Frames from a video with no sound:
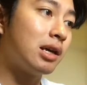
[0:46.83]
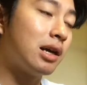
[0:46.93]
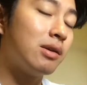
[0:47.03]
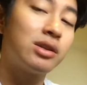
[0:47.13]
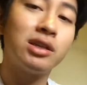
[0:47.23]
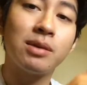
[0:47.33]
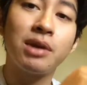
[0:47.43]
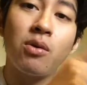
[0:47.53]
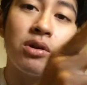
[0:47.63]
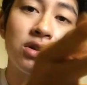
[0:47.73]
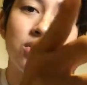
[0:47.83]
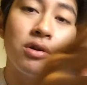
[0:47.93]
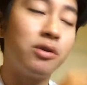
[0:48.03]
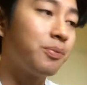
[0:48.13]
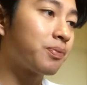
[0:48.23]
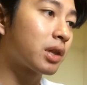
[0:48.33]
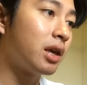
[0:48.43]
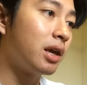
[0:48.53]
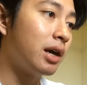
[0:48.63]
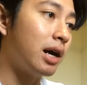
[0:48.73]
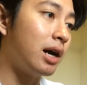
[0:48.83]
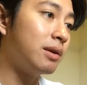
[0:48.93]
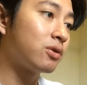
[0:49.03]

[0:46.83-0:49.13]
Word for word: uh, this is something I want to show you. Uh,